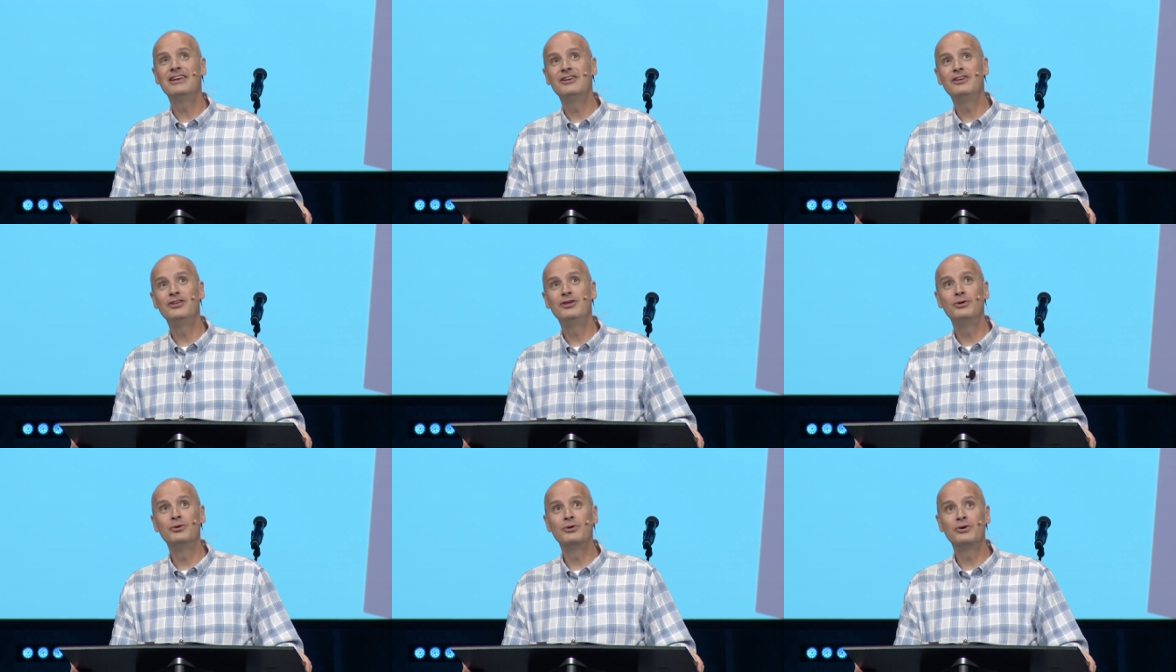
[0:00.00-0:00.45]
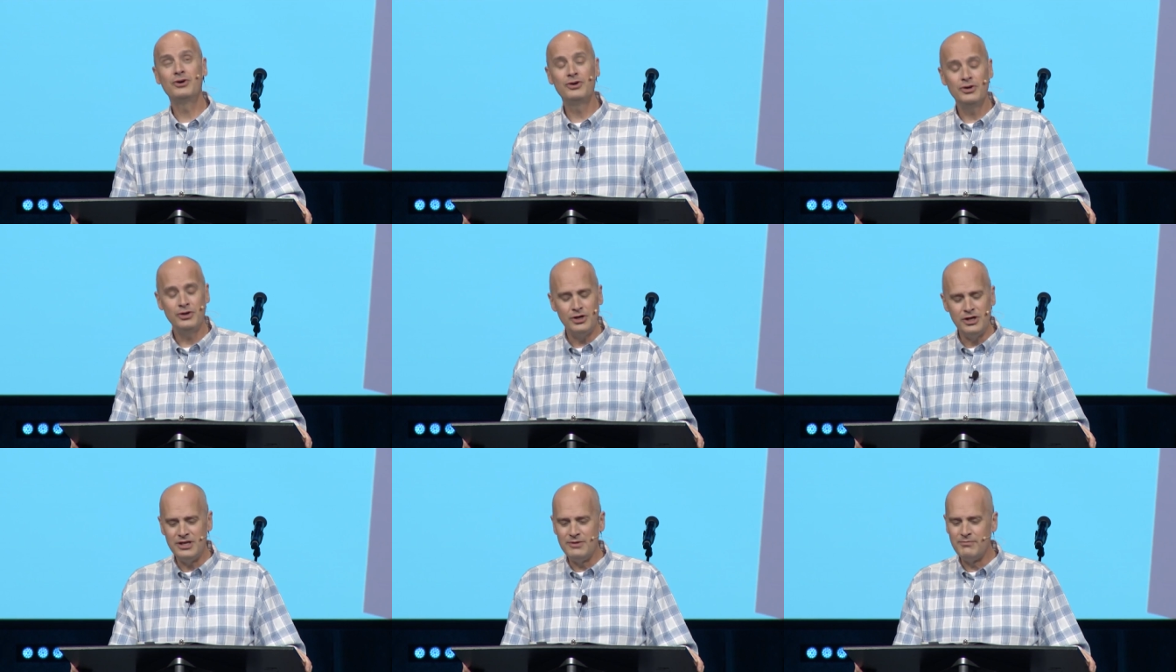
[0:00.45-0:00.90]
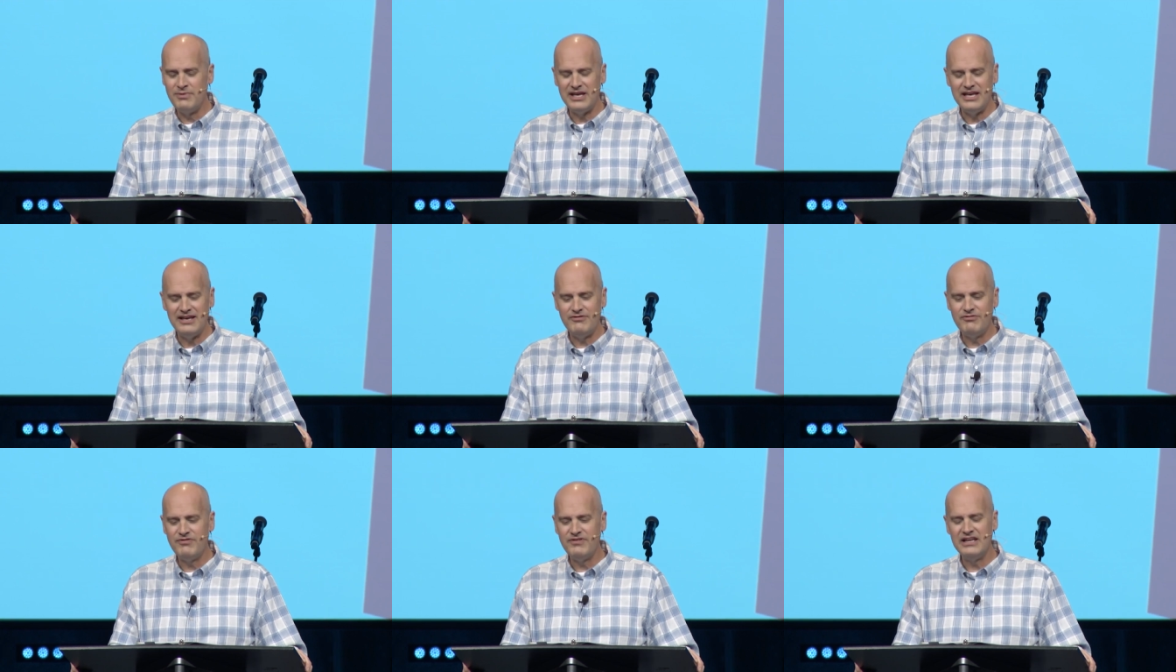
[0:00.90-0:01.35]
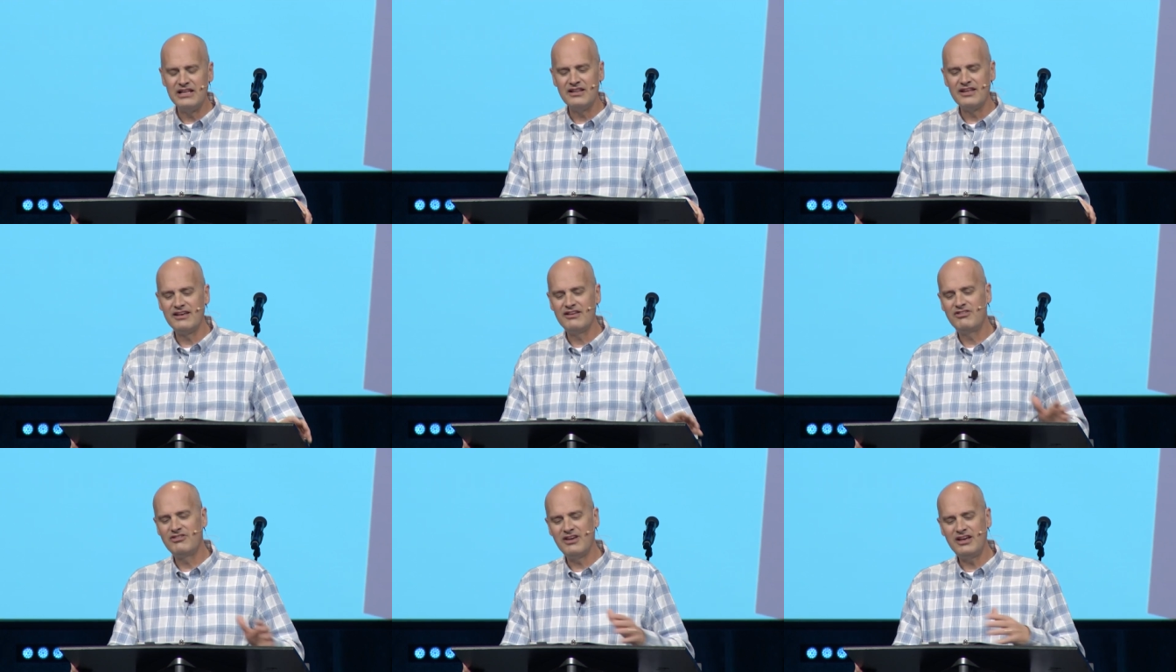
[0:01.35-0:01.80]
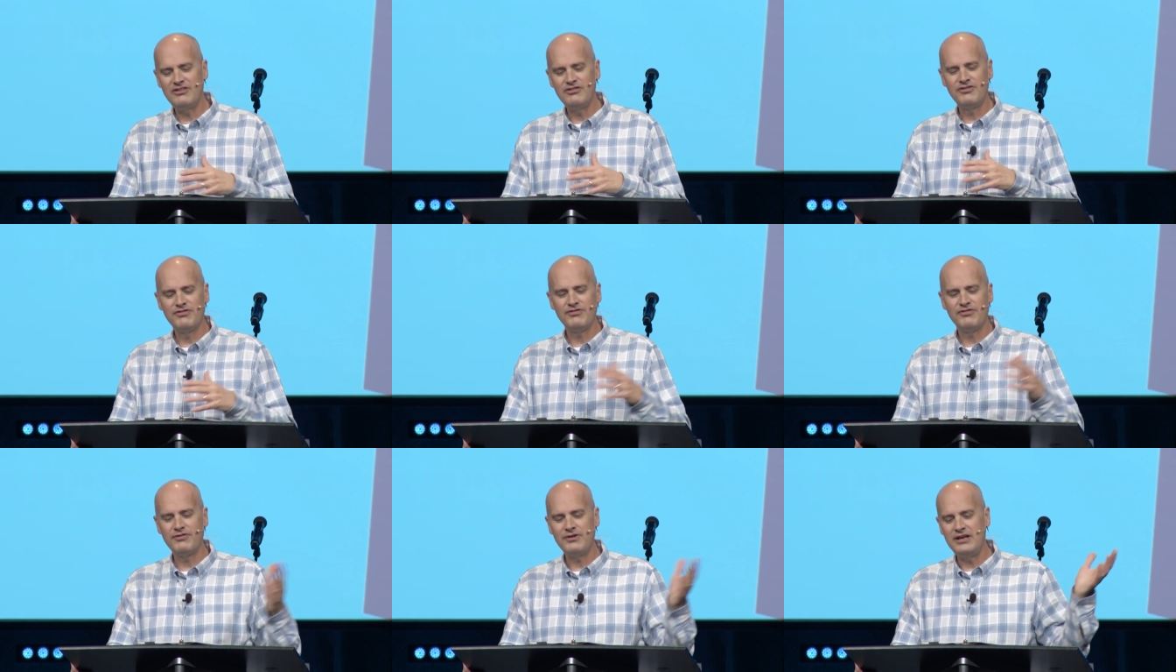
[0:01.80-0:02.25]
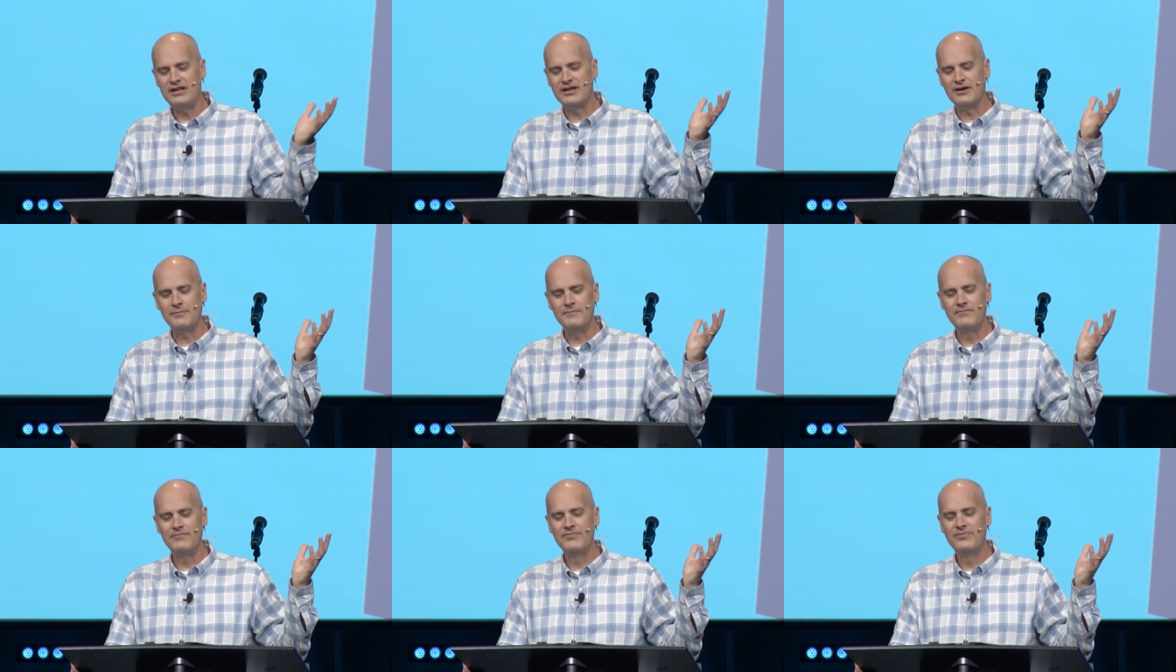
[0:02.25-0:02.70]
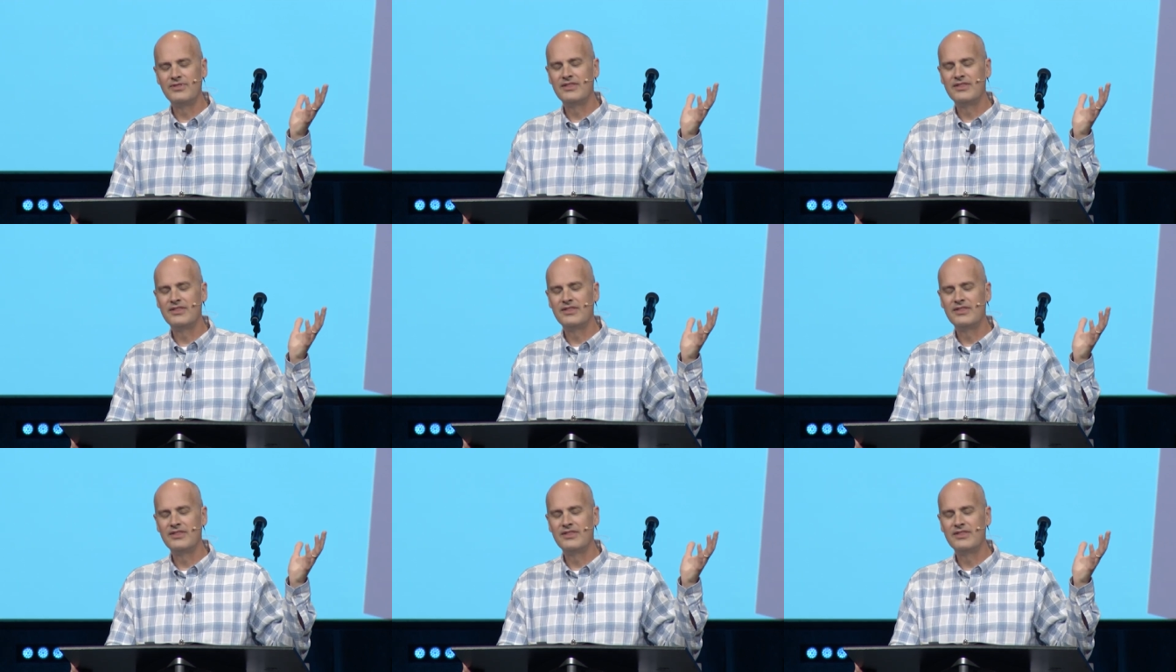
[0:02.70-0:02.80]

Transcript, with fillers: you could be feeling such freedom,